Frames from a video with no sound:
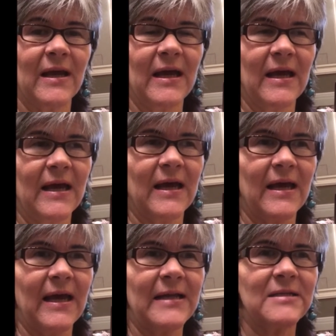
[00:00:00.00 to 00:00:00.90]
can
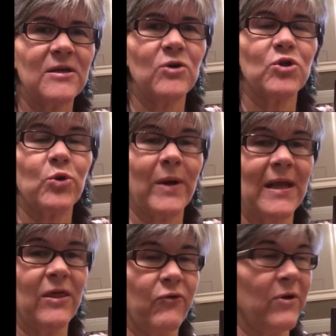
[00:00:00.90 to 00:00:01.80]
enter
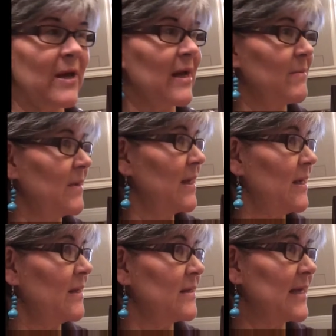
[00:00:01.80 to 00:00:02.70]
your
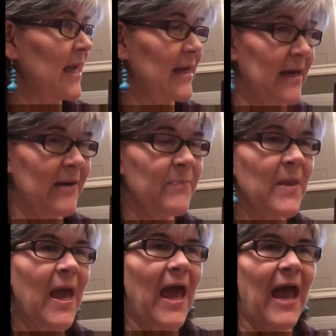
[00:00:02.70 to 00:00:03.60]
23andMe
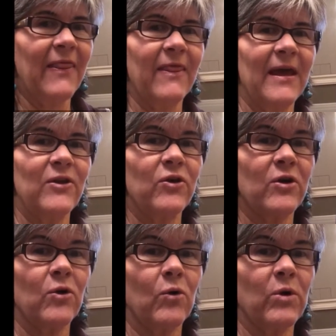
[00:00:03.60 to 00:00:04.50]
data, and
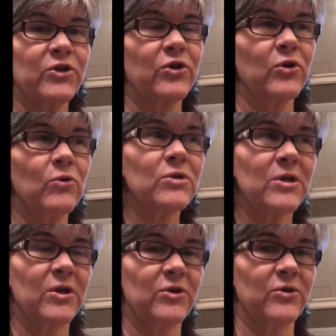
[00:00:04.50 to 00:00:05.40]
then what you
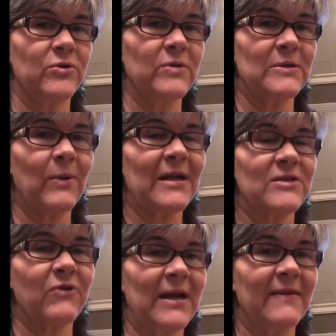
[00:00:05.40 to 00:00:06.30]
can also do,
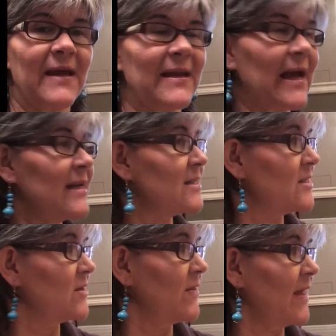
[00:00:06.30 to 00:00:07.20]
as well as running the
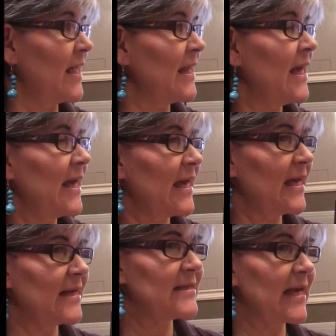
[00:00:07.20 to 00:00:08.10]
analysis on that,
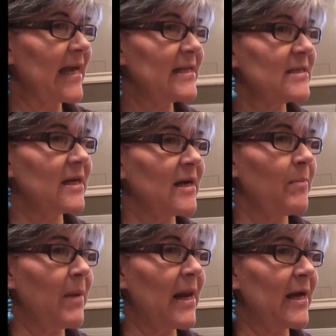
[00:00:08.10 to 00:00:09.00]
is
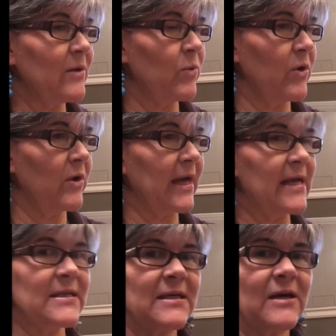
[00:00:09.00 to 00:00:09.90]
enter blood
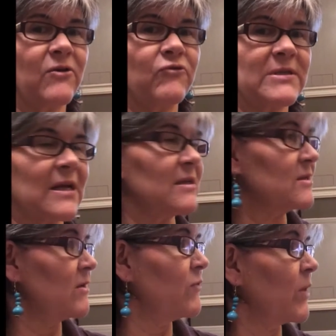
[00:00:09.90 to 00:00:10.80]
work, enter
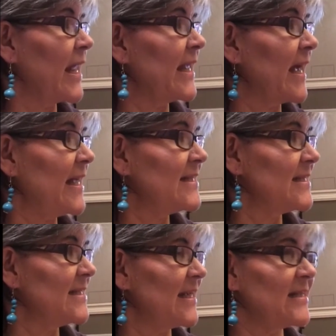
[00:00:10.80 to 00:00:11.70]
results of
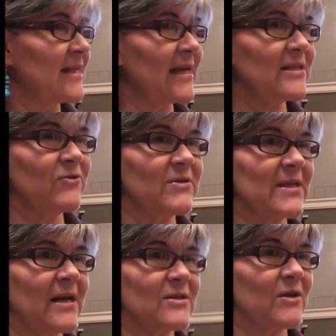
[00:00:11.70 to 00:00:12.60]
organic acid tests,
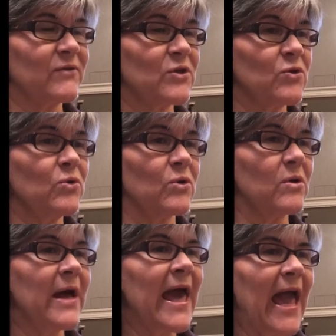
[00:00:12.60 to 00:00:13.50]
enter results of
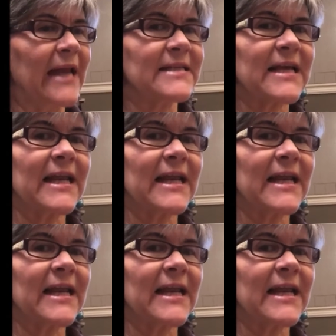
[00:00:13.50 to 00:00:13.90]
stool,